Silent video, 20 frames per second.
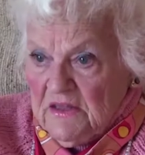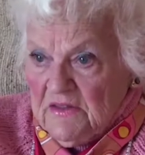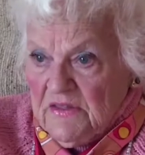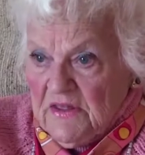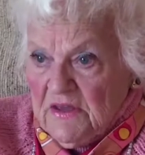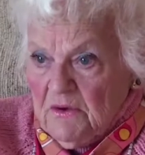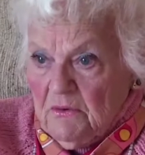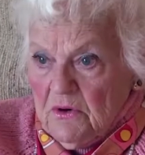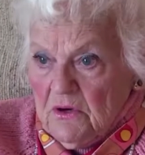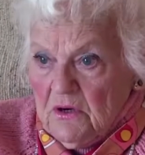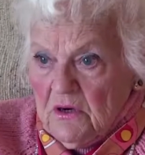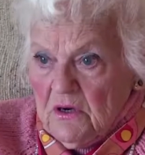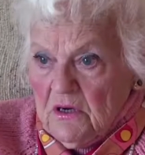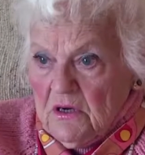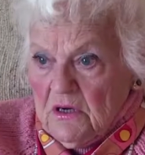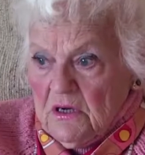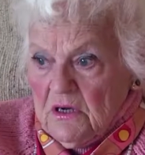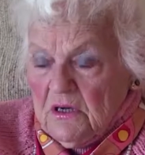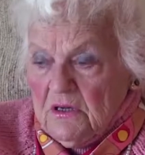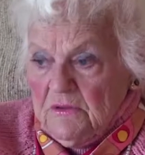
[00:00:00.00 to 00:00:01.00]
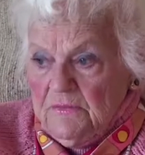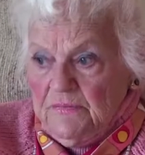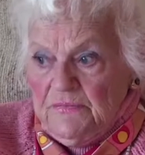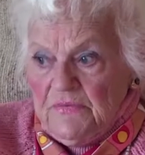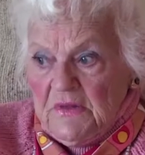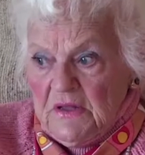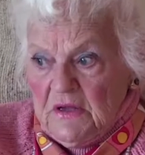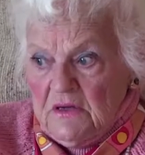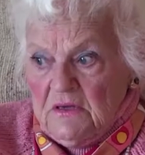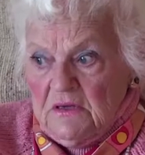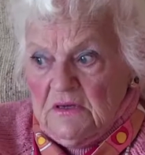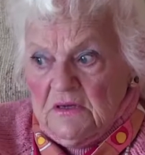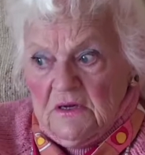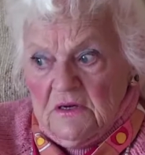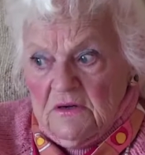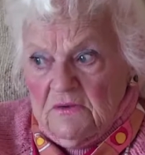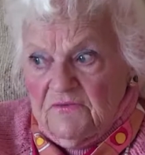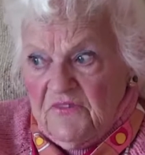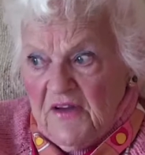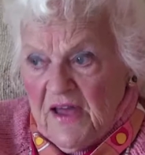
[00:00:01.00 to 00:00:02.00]
They were um,
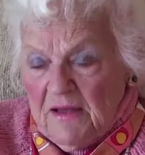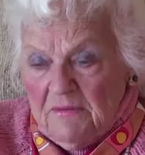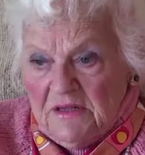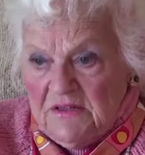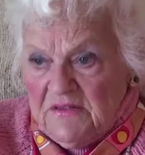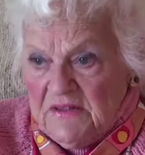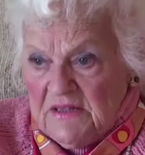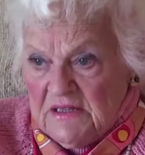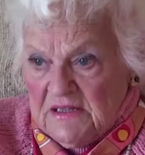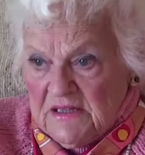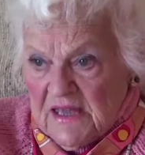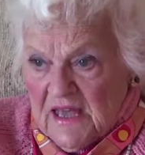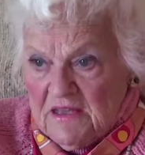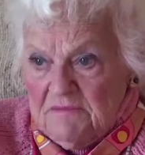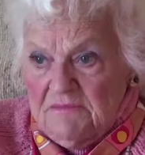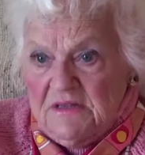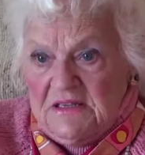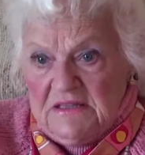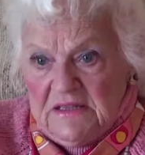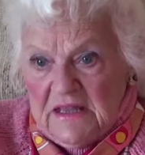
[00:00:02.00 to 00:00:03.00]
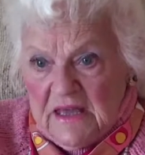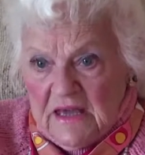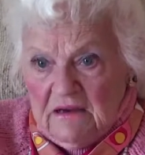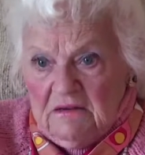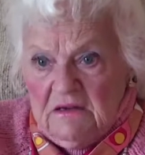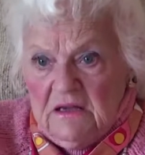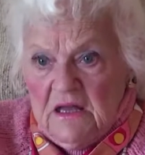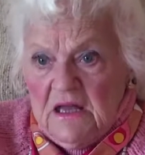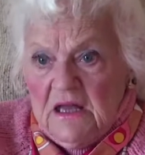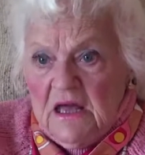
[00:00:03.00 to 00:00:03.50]
a family that came in there,